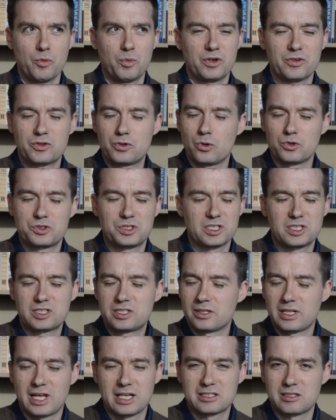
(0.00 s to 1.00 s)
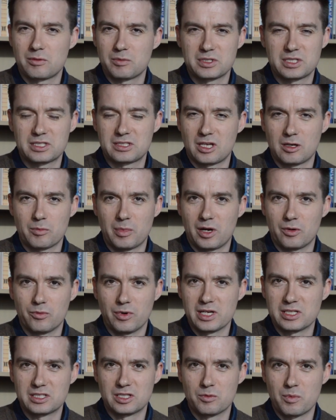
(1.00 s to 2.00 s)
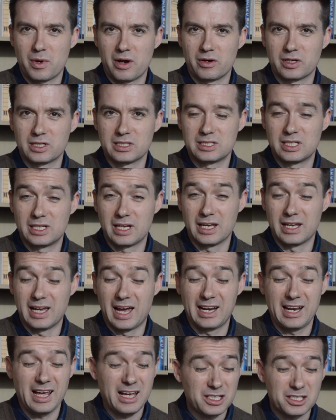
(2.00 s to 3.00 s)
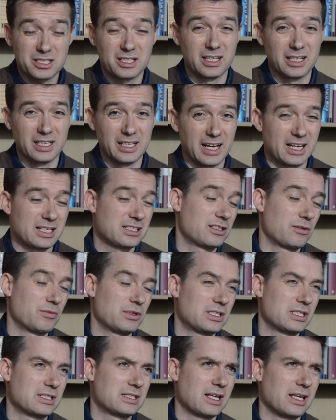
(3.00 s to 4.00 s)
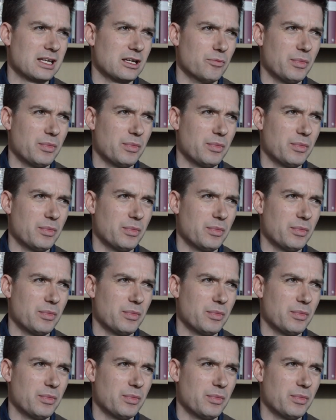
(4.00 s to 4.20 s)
But of course, it still has something to say about race in America today. And actually, it has something to say